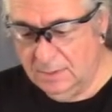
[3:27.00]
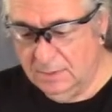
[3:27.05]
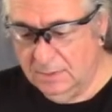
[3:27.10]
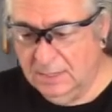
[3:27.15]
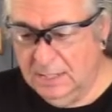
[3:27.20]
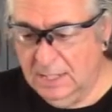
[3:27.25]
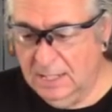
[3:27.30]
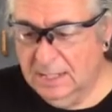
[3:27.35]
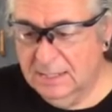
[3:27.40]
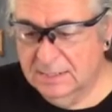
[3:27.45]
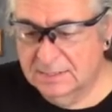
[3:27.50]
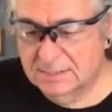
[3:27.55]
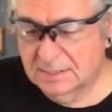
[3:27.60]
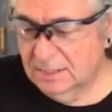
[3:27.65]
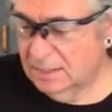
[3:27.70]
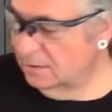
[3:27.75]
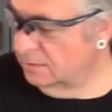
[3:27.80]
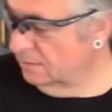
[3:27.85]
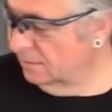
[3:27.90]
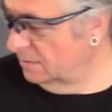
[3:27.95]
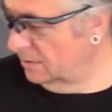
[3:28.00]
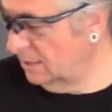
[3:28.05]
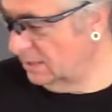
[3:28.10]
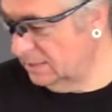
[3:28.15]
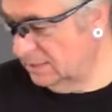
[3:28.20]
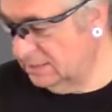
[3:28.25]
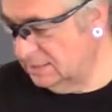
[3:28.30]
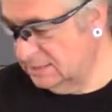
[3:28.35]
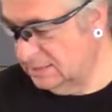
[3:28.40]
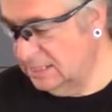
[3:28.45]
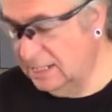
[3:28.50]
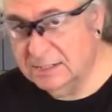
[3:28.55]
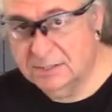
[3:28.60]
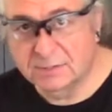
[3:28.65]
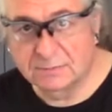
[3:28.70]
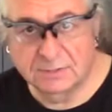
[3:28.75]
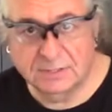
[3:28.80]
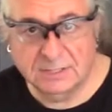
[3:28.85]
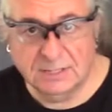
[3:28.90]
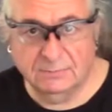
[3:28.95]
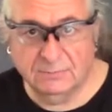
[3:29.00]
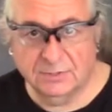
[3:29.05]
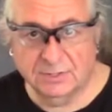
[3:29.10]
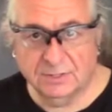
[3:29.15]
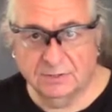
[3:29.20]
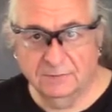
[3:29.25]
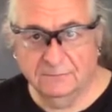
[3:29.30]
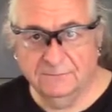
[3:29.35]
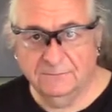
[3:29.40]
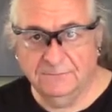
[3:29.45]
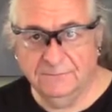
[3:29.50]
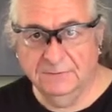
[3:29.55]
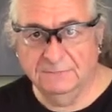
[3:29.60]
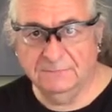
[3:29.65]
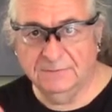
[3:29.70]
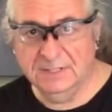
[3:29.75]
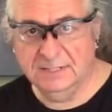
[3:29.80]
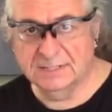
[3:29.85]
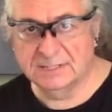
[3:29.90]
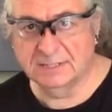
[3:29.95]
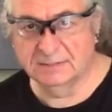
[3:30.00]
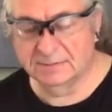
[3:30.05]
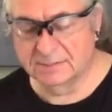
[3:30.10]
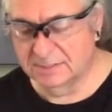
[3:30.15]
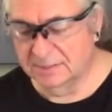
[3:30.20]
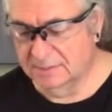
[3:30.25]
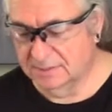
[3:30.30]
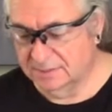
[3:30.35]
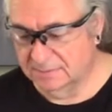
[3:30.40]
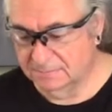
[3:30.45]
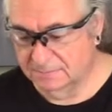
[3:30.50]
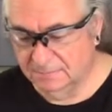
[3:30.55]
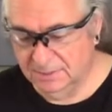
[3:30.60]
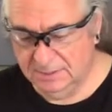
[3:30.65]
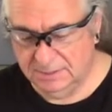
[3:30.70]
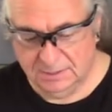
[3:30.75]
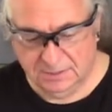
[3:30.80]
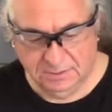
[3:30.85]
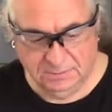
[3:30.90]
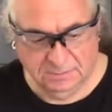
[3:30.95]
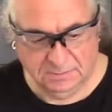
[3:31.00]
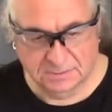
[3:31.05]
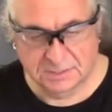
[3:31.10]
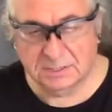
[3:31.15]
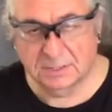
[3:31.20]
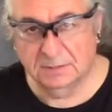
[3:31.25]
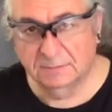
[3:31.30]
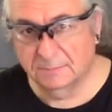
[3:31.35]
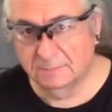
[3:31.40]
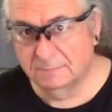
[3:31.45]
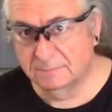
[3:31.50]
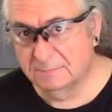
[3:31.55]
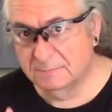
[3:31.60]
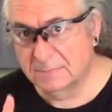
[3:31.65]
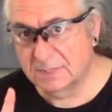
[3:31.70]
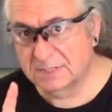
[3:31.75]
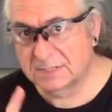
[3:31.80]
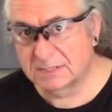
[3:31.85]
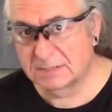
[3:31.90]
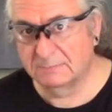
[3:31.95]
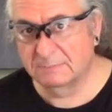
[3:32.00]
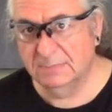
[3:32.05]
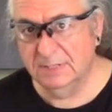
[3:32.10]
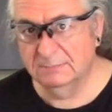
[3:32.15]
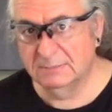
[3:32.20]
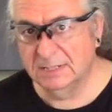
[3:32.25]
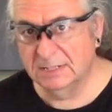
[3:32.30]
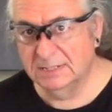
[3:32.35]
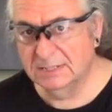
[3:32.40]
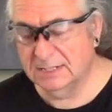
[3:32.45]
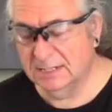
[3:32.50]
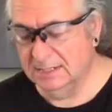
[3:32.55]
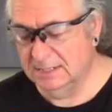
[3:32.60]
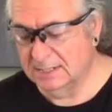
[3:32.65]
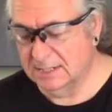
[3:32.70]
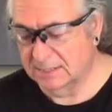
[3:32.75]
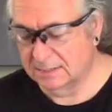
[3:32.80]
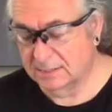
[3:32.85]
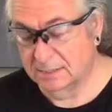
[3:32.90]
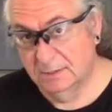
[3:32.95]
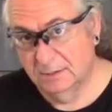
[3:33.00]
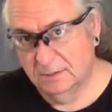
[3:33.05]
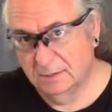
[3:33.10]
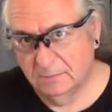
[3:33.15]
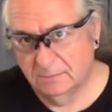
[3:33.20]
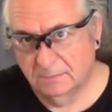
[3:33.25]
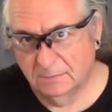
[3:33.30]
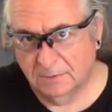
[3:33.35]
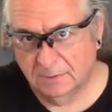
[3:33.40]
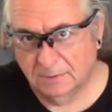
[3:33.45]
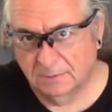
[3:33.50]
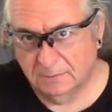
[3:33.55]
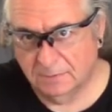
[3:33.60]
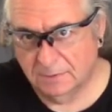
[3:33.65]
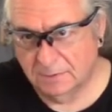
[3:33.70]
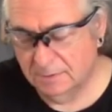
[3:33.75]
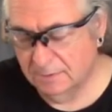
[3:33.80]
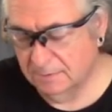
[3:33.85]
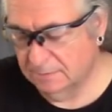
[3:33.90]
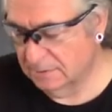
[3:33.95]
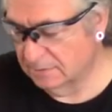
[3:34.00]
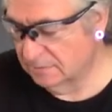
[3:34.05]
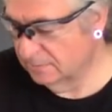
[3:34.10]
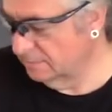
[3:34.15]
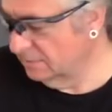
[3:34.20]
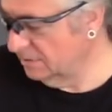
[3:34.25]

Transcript: Okay, so that is set to a temperature of 50 Celsius, which your soap must be maintained at while you are doing all